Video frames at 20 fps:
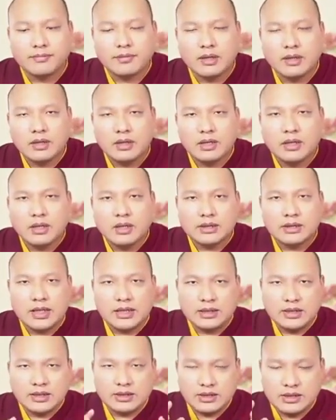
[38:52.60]
And they
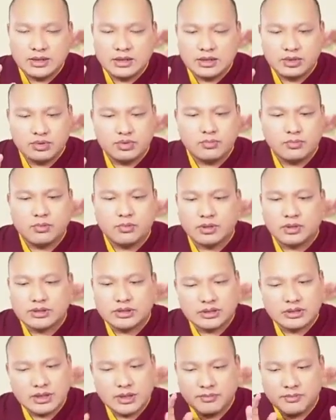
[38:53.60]
spoke about the
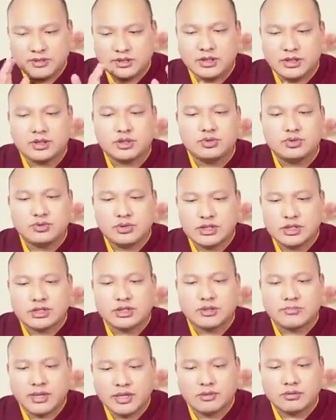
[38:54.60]
reasons for giving up
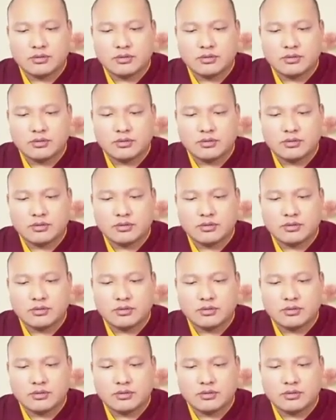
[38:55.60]
meat.